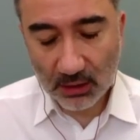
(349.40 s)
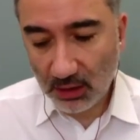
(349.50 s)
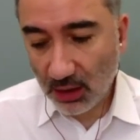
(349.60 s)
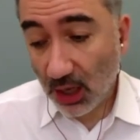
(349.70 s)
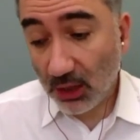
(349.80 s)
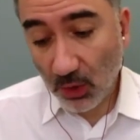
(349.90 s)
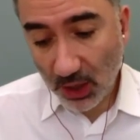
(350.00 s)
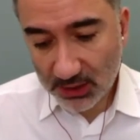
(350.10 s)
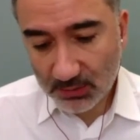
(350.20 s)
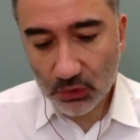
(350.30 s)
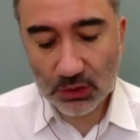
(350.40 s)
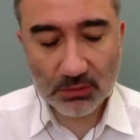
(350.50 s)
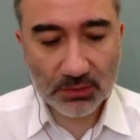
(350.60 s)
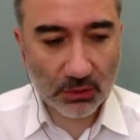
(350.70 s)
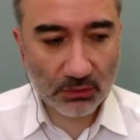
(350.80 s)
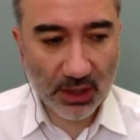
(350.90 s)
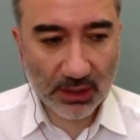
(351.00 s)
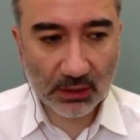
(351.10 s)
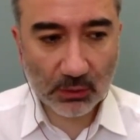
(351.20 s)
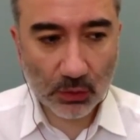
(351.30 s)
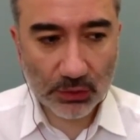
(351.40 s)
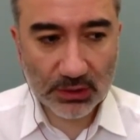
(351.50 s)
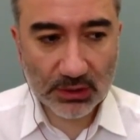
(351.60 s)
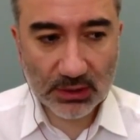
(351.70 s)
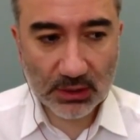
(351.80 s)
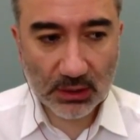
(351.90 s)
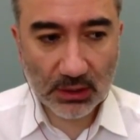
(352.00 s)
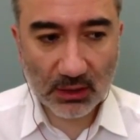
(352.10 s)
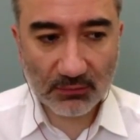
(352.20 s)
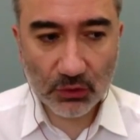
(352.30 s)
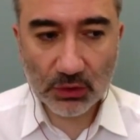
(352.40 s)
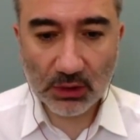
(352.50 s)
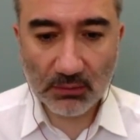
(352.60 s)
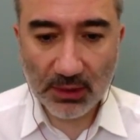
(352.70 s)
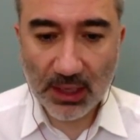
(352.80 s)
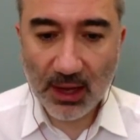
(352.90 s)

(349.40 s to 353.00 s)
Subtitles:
unwise Muslims or radical voices, unfortunately, we have.